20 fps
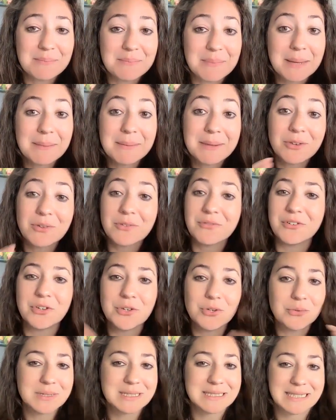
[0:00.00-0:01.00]
Maybe you have a
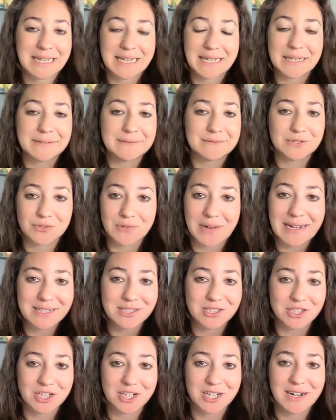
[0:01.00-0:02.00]
new executive
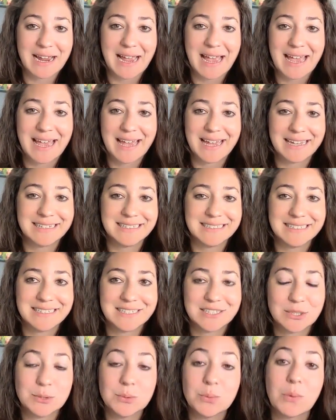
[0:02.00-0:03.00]
director and
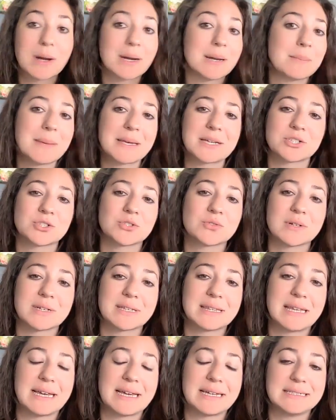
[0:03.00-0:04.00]
you want to make sure
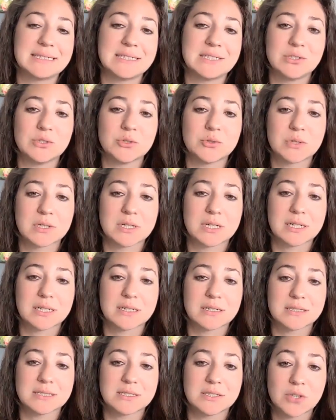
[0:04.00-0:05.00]
that
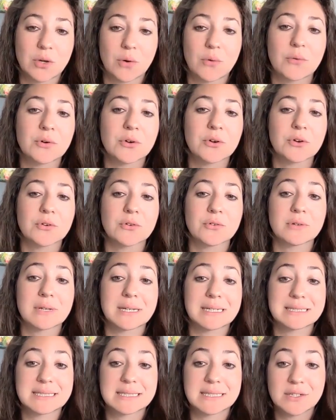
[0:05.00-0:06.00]
your donor
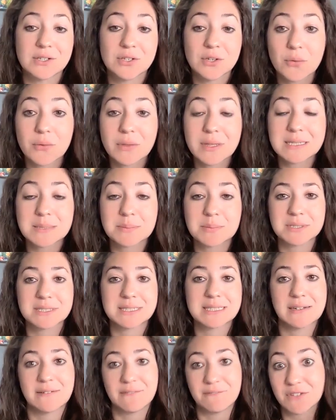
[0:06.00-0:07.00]
gets to know this
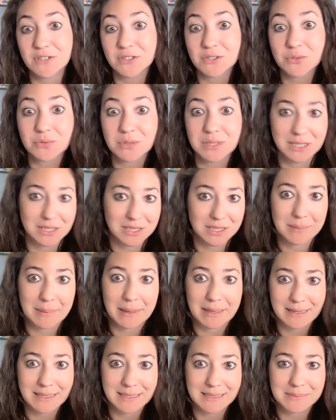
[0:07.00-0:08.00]
person and feels really good
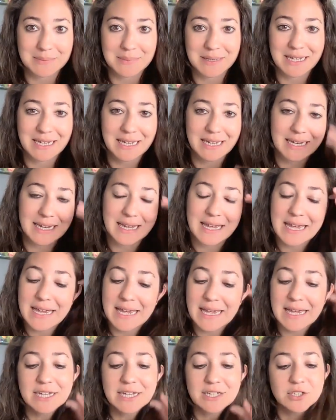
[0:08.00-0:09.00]
about this meeting.
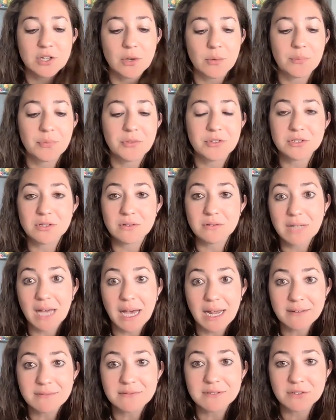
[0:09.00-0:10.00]
So there's a
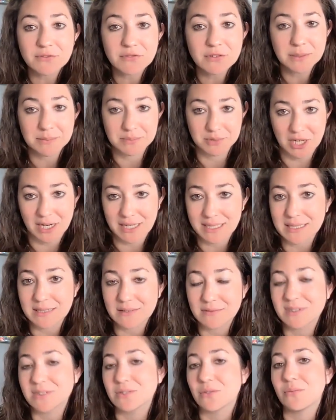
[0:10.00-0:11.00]
lot of different
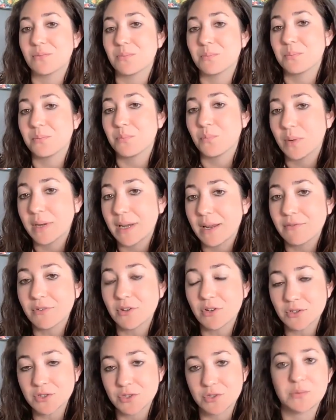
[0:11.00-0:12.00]
objectives. So whenever
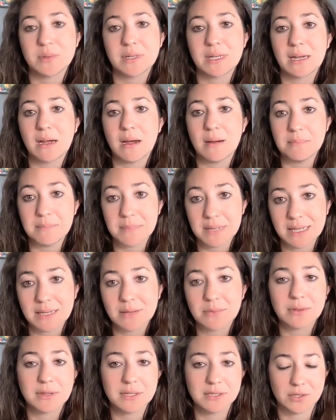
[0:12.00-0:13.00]
you're doing a
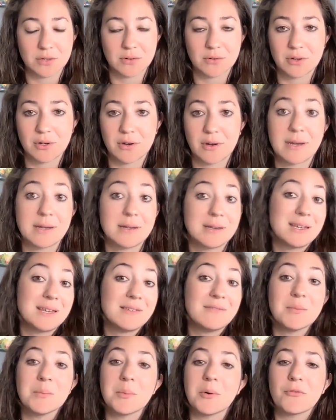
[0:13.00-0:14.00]
meeting with a donor, and
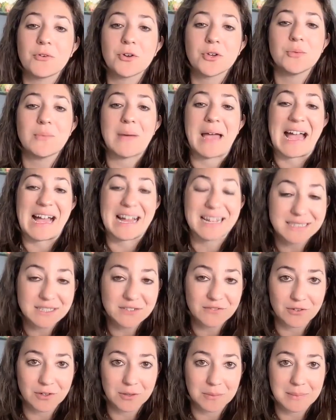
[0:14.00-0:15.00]
even before you
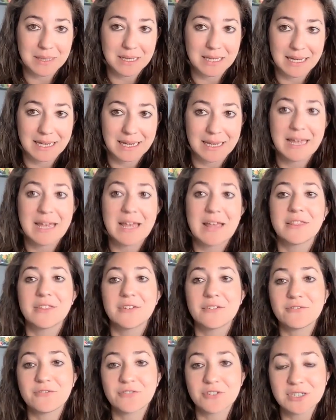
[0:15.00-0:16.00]
ask for a meeting,
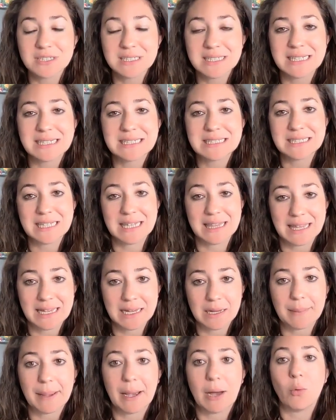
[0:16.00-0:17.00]
the first thing is to
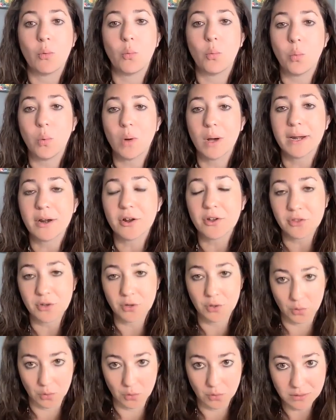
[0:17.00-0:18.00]
think about, what are the
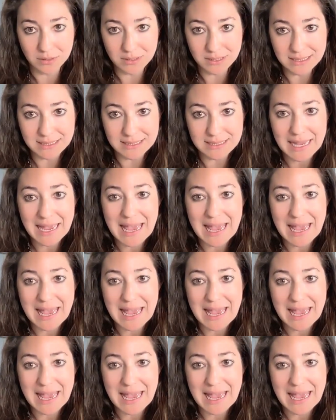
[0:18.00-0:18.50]
goals?